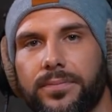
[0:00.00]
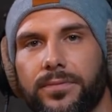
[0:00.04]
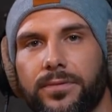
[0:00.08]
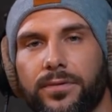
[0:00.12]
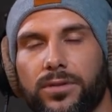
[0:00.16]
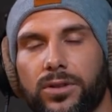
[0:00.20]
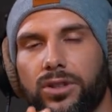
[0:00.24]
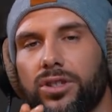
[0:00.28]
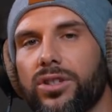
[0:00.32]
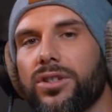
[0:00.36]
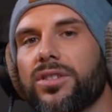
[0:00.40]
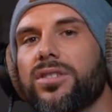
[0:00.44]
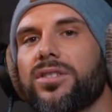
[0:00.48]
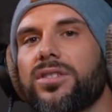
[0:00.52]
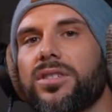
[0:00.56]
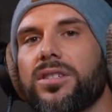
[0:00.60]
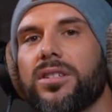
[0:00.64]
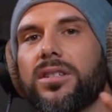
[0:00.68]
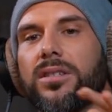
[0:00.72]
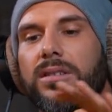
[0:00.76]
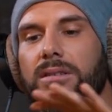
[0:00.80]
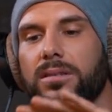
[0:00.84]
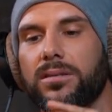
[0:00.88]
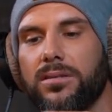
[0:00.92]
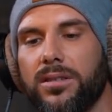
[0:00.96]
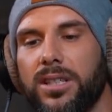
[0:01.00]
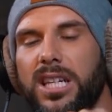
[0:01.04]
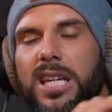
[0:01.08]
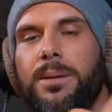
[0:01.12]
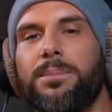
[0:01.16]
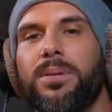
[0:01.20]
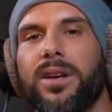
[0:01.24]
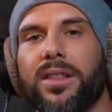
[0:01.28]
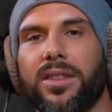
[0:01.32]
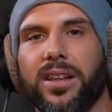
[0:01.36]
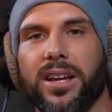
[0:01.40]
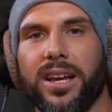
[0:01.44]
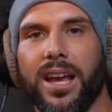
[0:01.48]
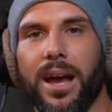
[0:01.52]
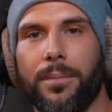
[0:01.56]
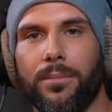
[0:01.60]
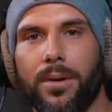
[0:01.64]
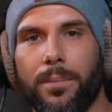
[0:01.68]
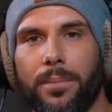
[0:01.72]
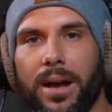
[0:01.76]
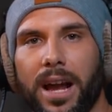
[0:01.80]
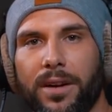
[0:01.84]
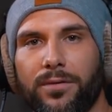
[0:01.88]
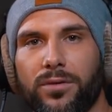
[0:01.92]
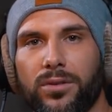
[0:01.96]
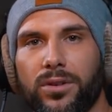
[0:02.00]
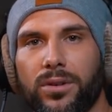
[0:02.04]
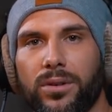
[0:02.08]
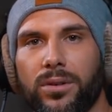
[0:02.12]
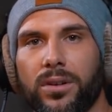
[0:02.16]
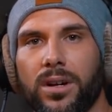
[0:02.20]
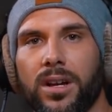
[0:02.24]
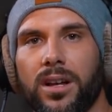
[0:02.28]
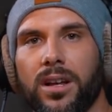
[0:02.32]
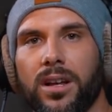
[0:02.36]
for just keeping the camera back for you.